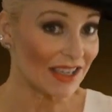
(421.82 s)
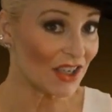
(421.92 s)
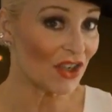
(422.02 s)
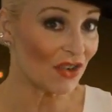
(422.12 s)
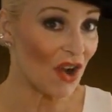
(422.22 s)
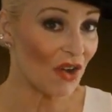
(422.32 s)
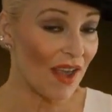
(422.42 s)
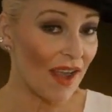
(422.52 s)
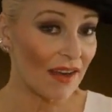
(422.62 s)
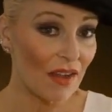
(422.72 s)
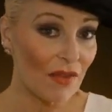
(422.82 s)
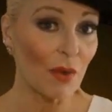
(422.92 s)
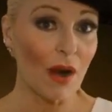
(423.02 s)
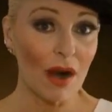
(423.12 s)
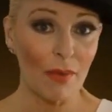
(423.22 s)
Did you know that if
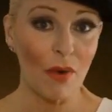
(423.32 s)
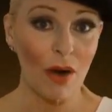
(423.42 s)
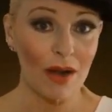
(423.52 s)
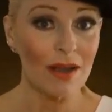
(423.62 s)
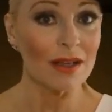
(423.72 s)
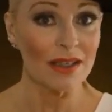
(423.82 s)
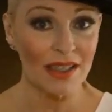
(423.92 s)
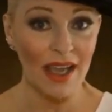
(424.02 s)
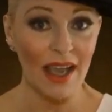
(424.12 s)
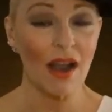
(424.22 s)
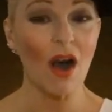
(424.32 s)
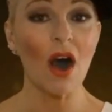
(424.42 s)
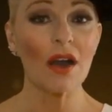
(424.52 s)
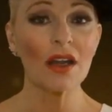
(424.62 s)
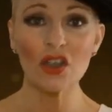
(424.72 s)
you are born today
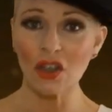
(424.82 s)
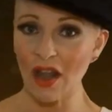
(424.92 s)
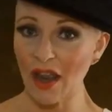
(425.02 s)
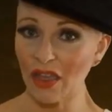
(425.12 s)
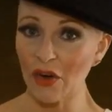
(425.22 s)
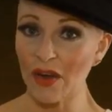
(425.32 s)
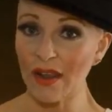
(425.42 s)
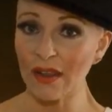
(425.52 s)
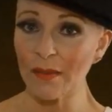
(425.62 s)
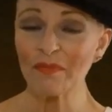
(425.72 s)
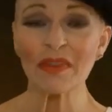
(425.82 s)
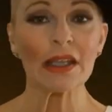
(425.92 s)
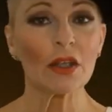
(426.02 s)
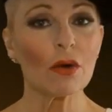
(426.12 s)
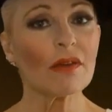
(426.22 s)
on July 30th,
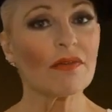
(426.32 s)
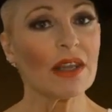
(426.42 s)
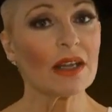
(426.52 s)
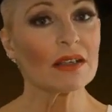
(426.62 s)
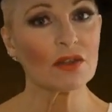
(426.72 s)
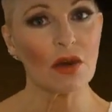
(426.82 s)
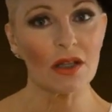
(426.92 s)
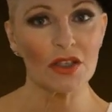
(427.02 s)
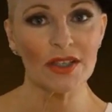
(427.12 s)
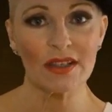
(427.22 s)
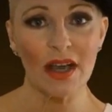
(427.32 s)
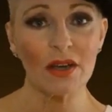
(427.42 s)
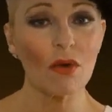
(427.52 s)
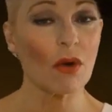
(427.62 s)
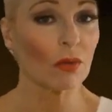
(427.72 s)
your Vedic astrology
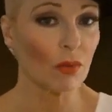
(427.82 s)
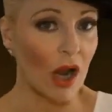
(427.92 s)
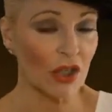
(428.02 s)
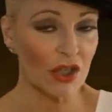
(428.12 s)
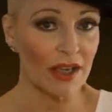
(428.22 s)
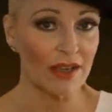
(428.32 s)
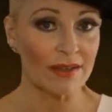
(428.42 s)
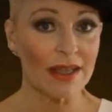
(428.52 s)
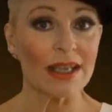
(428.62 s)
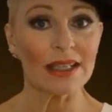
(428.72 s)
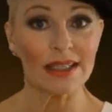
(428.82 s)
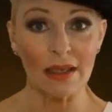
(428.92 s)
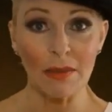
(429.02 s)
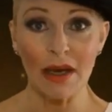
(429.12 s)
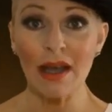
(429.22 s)
sign or Rashi is
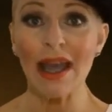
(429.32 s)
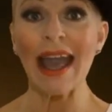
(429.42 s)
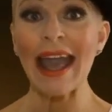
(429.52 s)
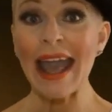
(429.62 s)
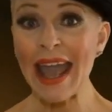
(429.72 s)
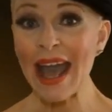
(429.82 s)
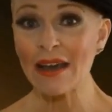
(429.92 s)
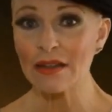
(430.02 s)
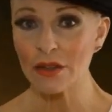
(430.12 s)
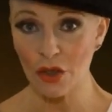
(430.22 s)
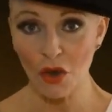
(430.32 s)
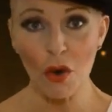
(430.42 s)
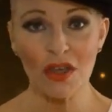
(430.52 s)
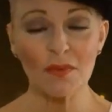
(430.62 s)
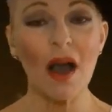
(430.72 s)
Simha and your
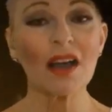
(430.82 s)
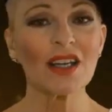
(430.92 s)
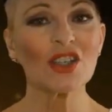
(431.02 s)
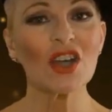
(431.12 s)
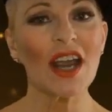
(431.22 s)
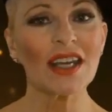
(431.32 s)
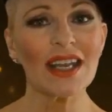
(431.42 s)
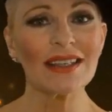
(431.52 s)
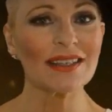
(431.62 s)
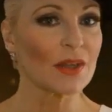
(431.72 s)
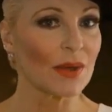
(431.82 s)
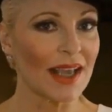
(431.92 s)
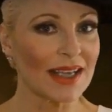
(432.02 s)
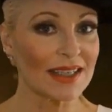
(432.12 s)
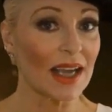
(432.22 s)
corresponding Chinese
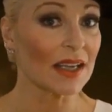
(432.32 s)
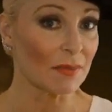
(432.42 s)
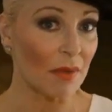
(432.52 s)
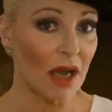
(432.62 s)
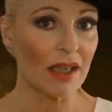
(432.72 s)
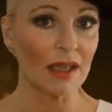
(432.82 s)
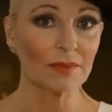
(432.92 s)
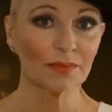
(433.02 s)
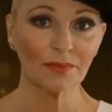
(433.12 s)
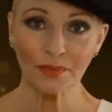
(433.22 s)
zodiac sign is monkey.